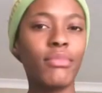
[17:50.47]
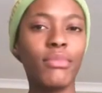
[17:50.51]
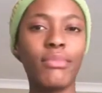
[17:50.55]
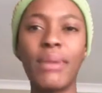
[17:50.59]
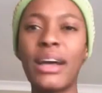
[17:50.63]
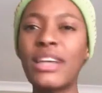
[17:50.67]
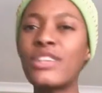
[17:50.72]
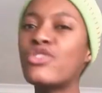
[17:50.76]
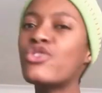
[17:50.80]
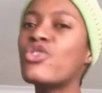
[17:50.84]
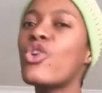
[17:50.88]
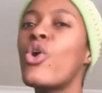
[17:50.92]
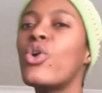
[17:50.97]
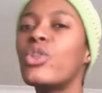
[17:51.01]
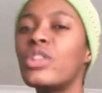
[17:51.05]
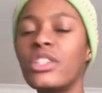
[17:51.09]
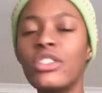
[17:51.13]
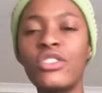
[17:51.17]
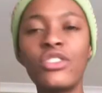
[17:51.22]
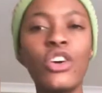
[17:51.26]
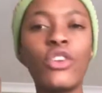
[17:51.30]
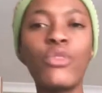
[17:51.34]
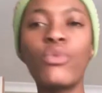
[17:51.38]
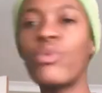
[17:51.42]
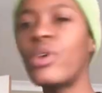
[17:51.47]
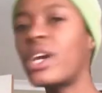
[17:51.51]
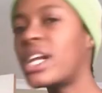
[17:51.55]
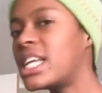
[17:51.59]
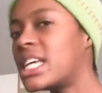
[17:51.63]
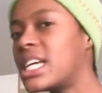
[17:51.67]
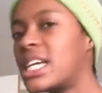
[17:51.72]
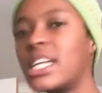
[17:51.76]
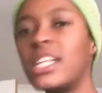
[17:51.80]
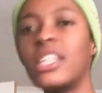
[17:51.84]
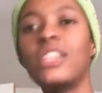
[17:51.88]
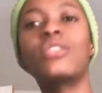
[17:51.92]
my soul is not
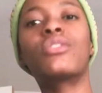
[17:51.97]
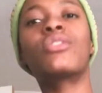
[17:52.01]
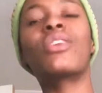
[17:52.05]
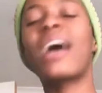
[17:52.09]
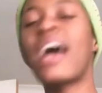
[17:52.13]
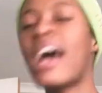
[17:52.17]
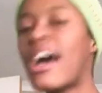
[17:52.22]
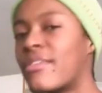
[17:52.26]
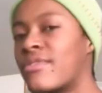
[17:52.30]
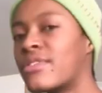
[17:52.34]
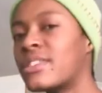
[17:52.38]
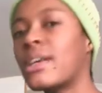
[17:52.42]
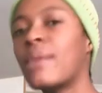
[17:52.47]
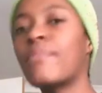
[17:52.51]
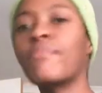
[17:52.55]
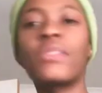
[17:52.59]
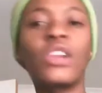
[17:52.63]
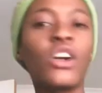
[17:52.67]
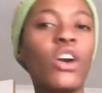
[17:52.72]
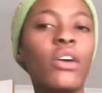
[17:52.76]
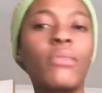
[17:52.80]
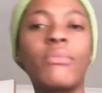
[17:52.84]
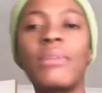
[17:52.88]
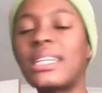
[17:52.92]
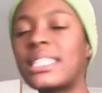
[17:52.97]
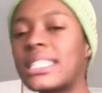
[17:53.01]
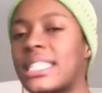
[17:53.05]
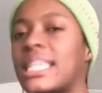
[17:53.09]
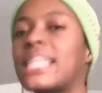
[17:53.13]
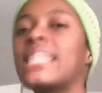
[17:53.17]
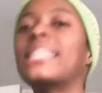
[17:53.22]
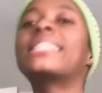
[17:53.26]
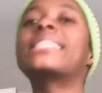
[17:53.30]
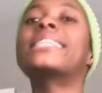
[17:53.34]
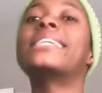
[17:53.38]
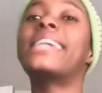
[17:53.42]
ready to have something on my
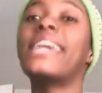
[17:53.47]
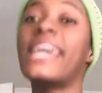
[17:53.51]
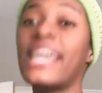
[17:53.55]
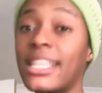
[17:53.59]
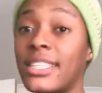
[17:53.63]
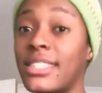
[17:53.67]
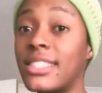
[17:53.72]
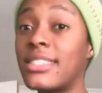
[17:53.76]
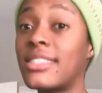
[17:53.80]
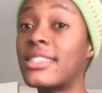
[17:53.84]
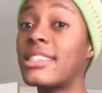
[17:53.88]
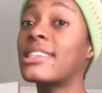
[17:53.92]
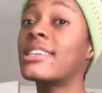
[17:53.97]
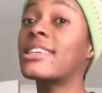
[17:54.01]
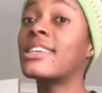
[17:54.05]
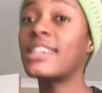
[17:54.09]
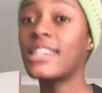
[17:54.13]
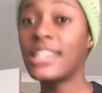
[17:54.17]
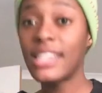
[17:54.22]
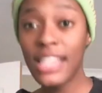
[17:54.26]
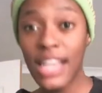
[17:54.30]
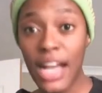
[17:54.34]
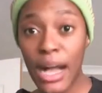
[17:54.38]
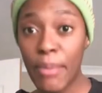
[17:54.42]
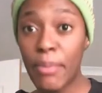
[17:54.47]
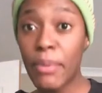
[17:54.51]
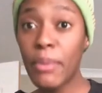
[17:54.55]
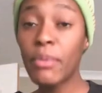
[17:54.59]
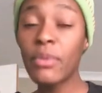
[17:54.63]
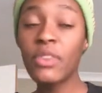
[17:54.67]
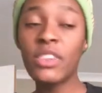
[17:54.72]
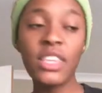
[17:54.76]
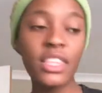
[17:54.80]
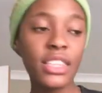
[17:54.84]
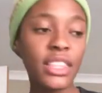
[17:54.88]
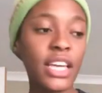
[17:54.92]
skin yet. Yeah,
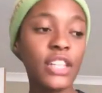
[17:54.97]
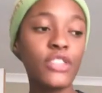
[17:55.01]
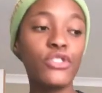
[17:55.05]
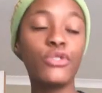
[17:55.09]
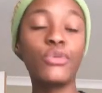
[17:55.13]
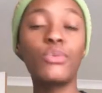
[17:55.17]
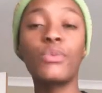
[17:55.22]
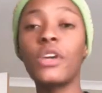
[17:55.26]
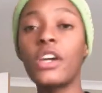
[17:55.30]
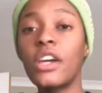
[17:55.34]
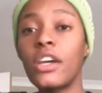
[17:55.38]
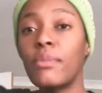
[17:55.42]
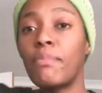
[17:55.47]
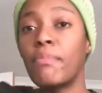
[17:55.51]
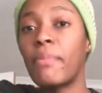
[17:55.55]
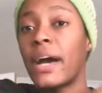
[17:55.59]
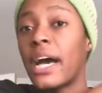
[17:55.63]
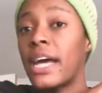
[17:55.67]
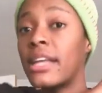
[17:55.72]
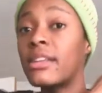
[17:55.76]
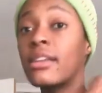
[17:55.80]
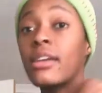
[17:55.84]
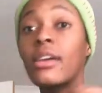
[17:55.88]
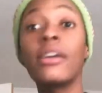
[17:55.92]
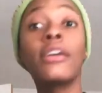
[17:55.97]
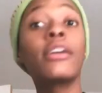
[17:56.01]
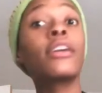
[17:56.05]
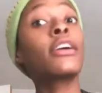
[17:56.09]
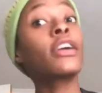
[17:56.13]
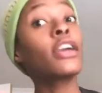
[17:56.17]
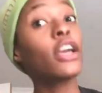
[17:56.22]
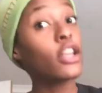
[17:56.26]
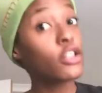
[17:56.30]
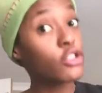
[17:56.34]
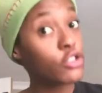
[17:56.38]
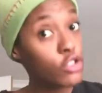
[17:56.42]
people think that's weird, but
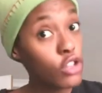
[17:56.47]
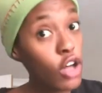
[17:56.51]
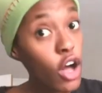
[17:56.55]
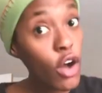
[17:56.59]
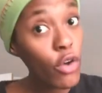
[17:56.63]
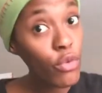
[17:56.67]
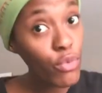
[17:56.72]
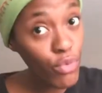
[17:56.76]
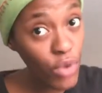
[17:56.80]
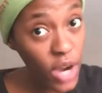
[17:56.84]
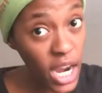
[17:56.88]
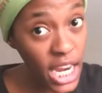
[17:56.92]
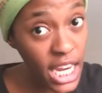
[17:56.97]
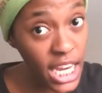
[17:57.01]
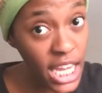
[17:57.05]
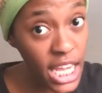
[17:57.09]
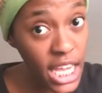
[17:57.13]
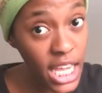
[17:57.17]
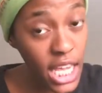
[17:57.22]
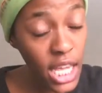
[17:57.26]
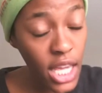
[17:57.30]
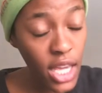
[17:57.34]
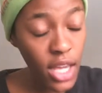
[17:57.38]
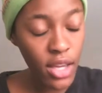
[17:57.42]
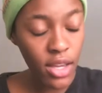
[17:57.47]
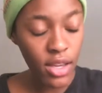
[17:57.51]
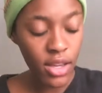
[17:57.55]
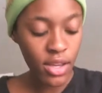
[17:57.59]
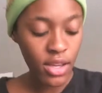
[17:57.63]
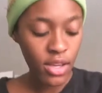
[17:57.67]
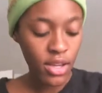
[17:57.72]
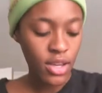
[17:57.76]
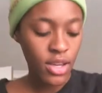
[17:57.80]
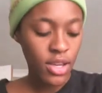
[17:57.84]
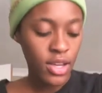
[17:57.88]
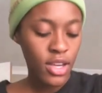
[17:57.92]
it's not ready.
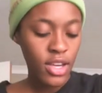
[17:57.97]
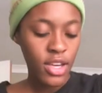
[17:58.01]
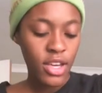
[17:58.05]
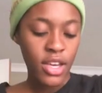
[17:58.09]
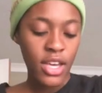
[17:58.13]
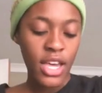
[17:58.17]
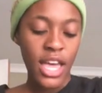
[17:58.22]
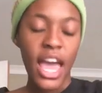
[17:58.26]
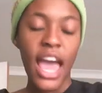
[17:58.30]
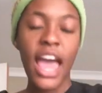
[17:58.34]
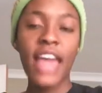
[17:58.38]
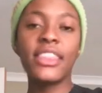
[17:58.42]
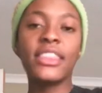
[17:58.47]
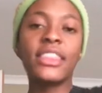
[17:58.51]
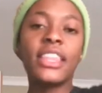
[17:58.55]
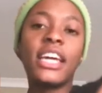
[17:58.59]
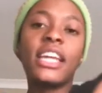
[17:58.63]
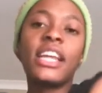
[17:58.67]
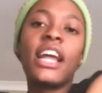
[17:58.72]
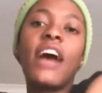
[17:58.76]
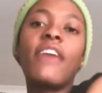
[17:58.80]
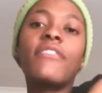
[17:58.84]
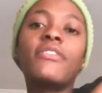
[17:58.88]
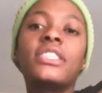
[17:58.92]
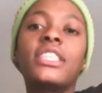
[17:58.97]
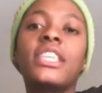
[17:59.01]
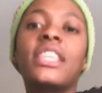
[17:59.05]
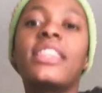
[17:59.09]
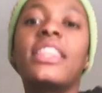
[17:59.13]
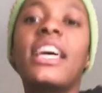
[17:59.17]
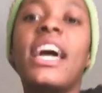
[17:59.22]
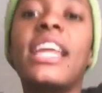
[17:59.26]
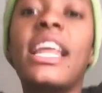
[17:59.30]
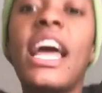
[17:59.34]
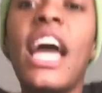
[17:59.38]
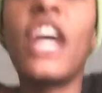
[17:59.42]
And then after
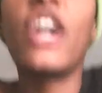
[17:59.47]
that,